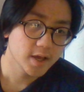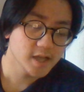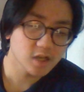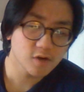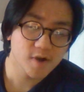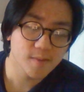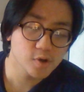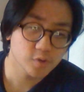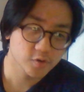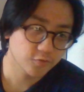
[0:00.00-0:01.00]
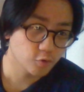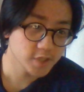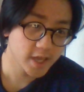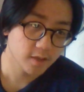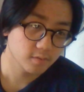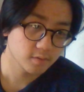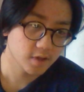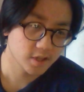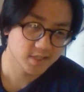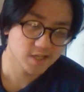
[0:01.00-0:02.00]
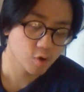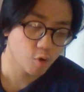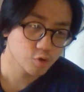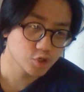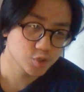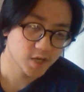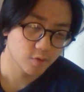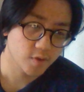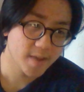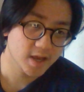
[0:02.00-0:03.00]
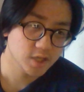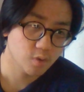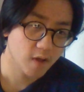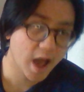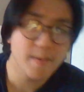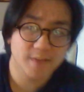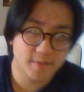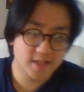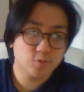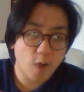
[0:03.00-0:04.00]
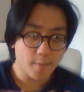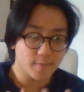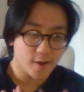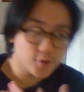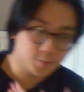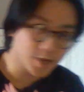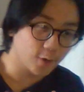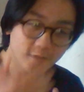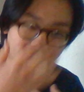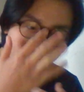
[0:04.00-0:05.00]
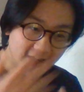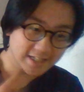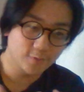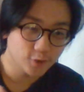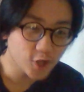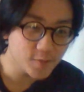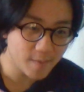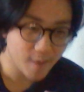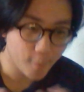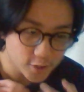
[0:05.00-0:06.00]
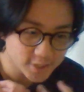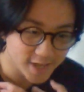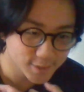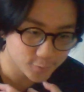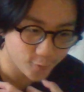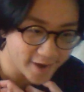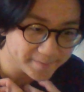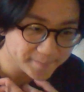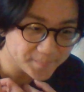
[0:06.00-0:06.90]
He started reading books when he was 14. You can see his old YouTube channel. He made it as well. This is why I'm making my YouTube channel, because I want to document my process, right?